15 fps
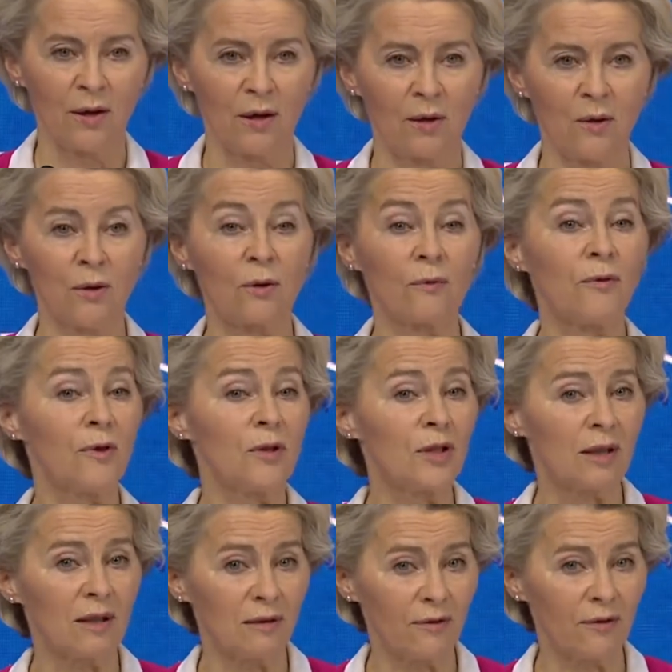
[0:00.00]
or
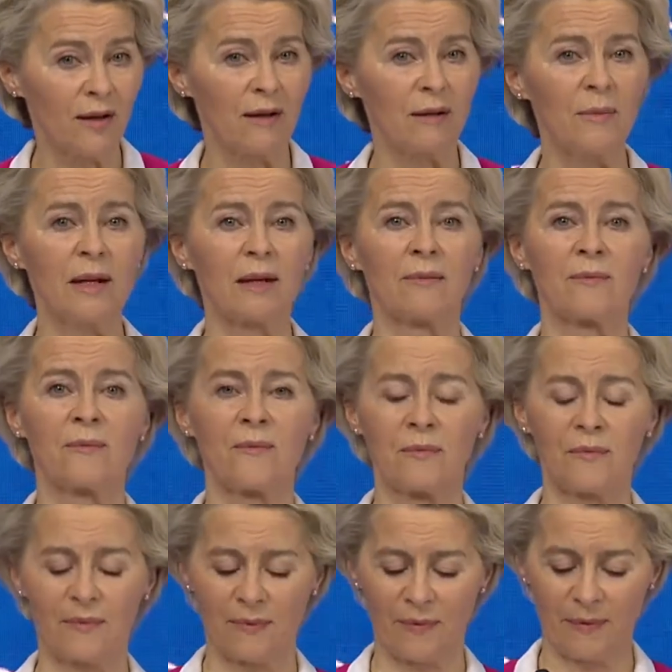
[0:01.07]
vertical farming,
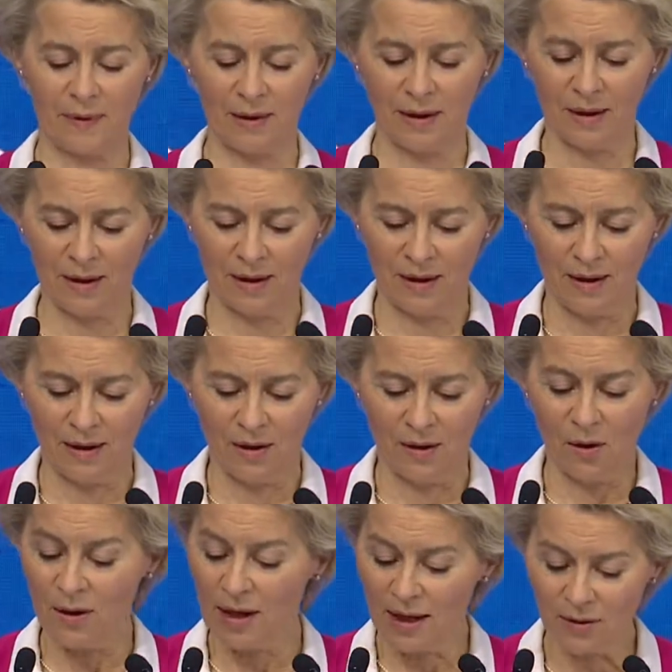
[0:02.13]

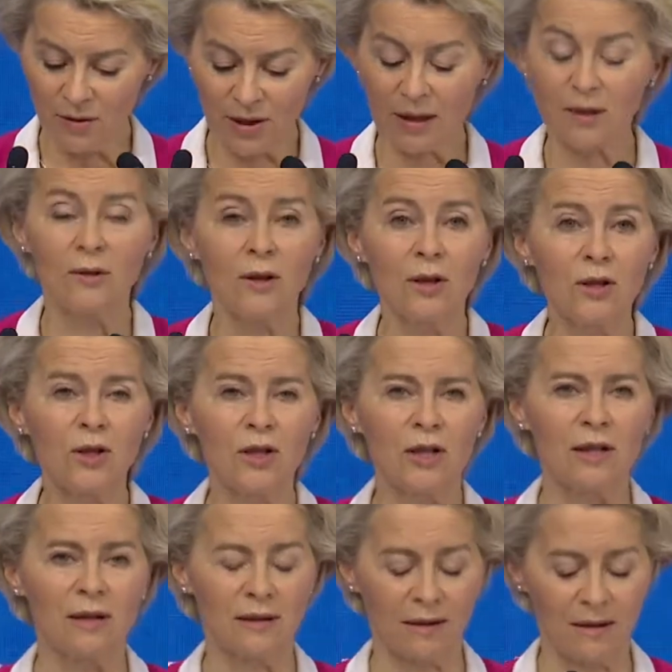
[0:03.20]
or
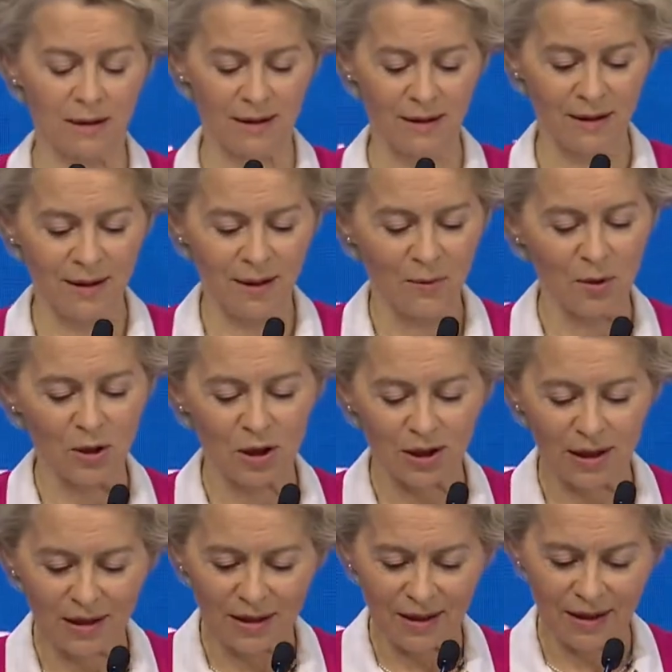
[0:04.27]
nanotechnologies, which
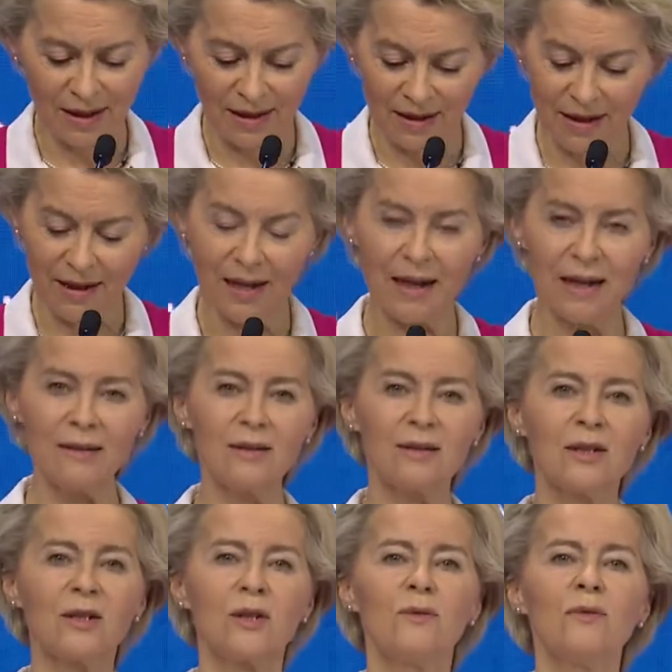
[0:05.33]
can cut
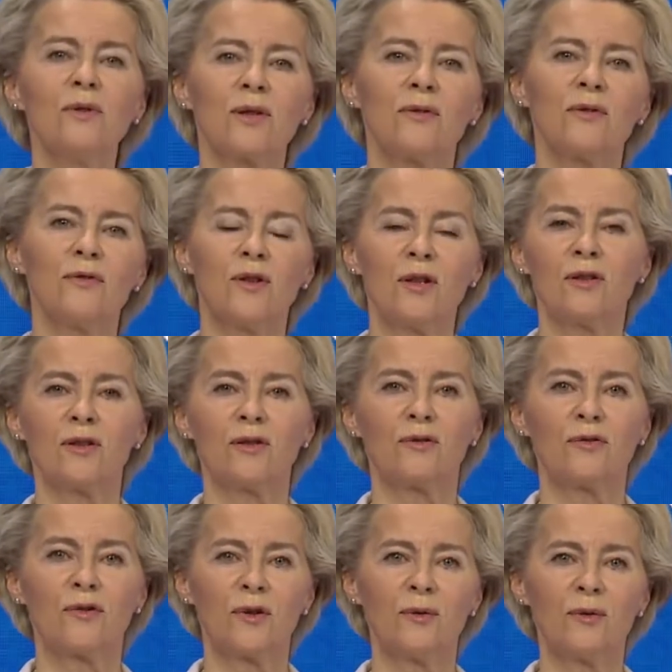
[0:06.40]
the use of fossil
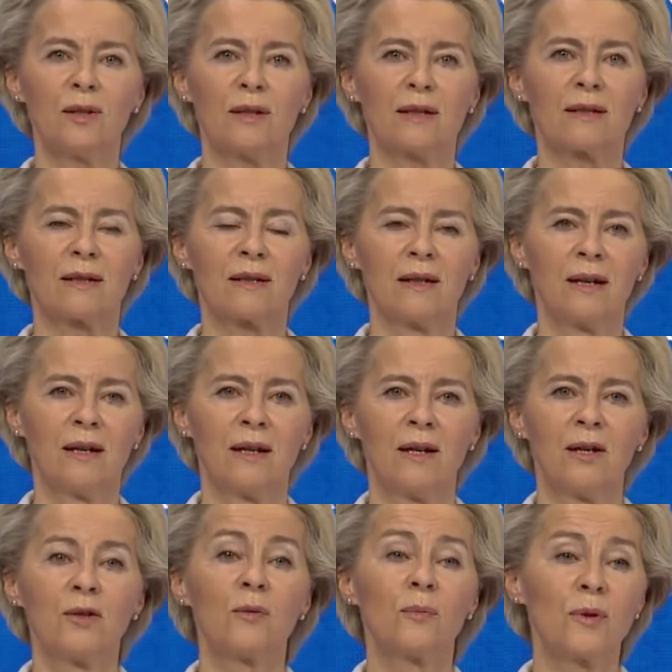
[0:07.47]
fuels
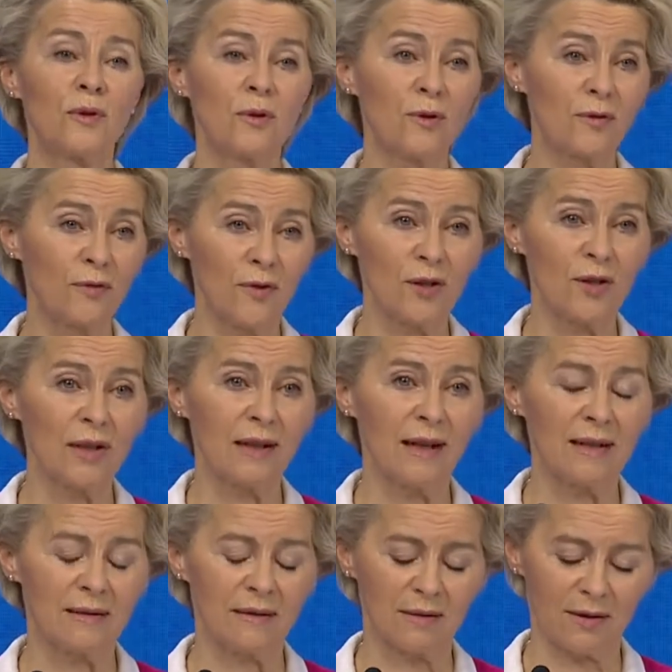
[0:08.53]
to produce
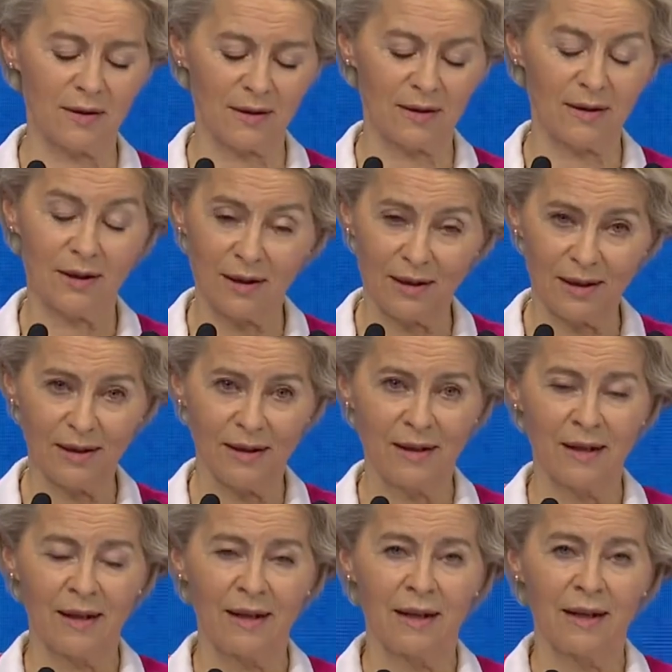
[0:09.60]
fertilizers.
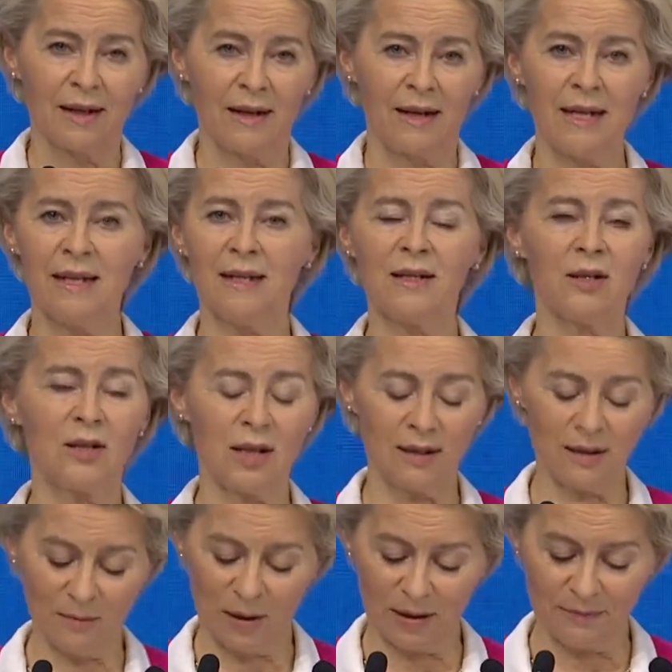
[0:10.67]
Ladies and
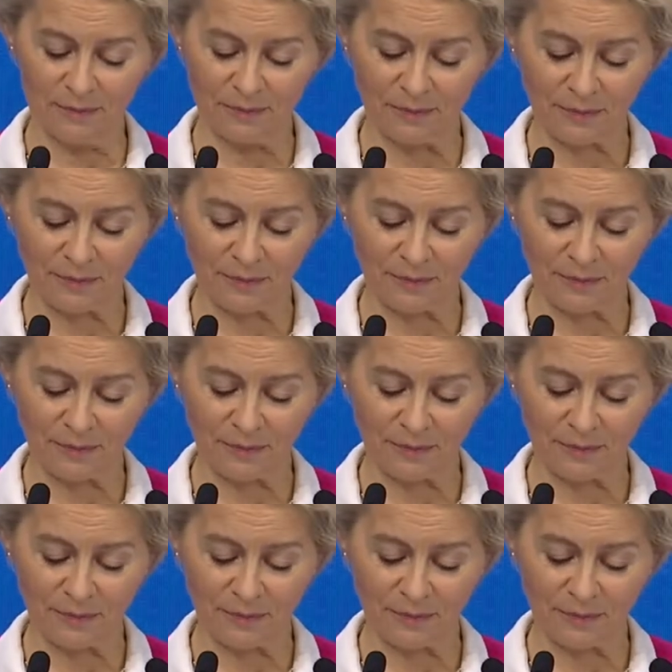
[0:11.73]
gentlemen,